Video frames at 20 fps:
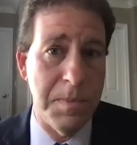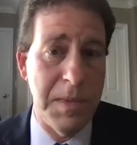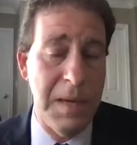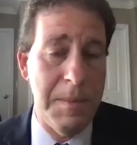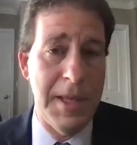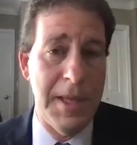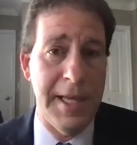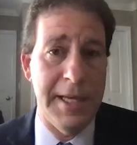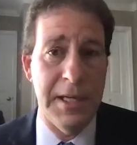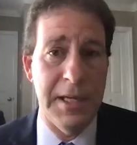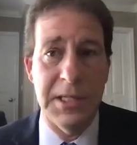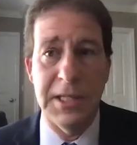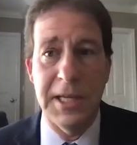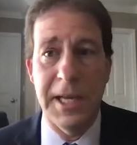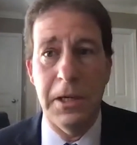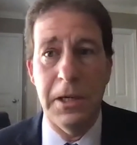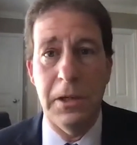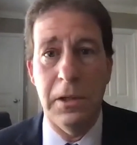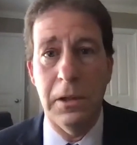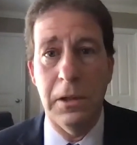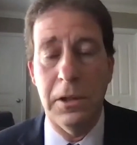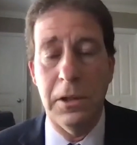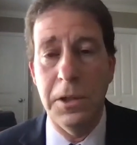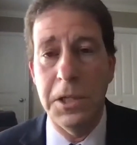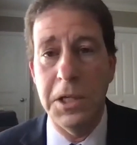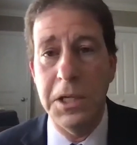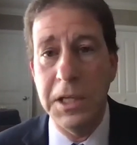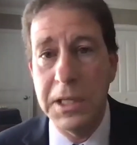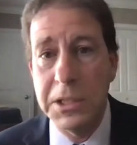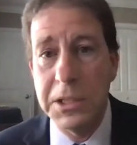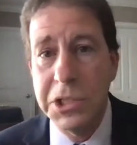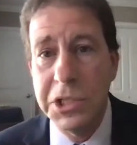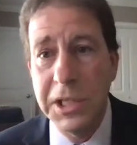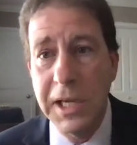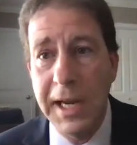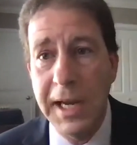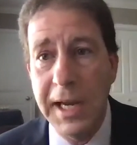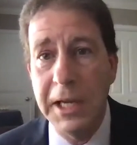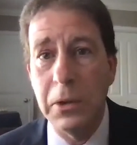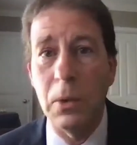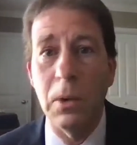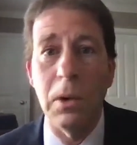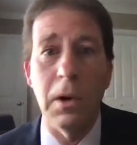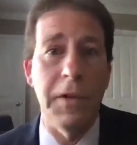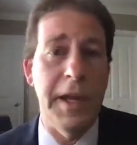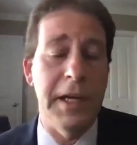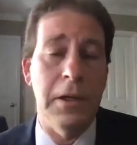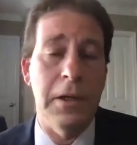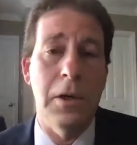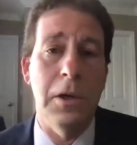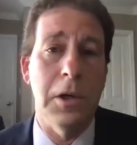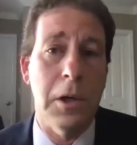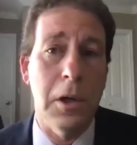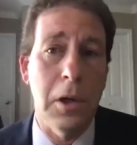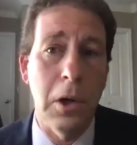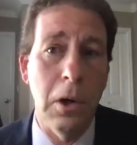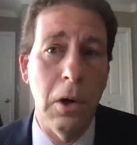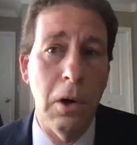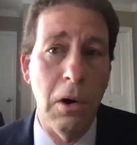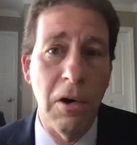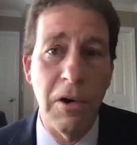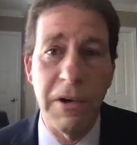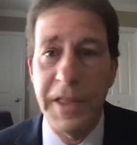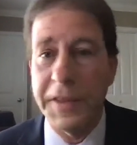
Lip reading: maybe that a senator could initiate, or that could occur,